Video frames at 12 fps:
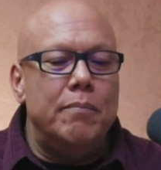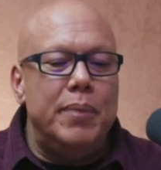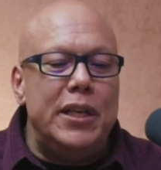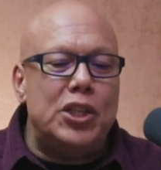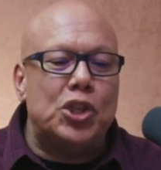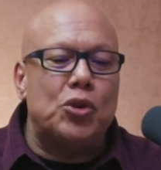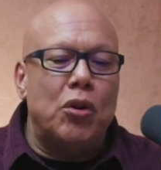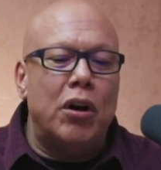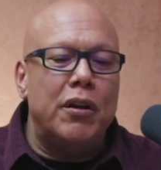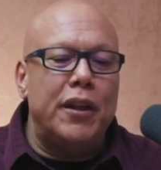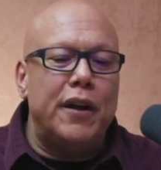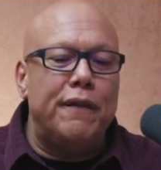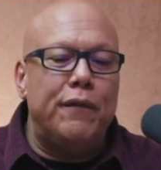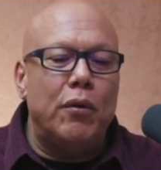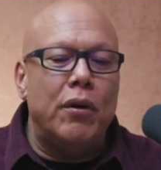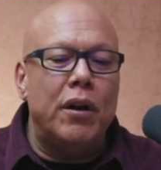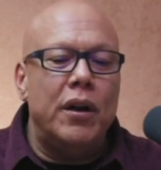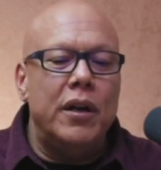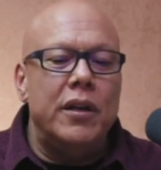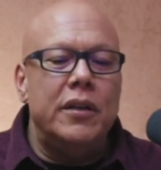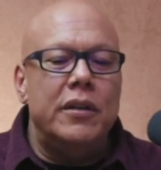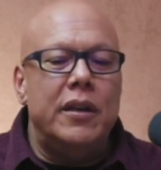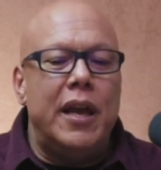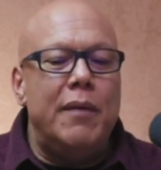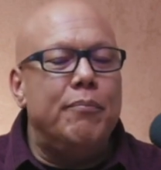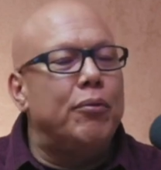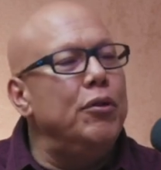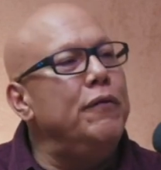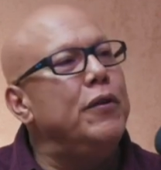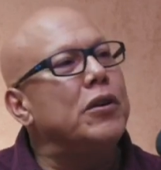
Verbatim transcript: "Be strong, therefore, and prove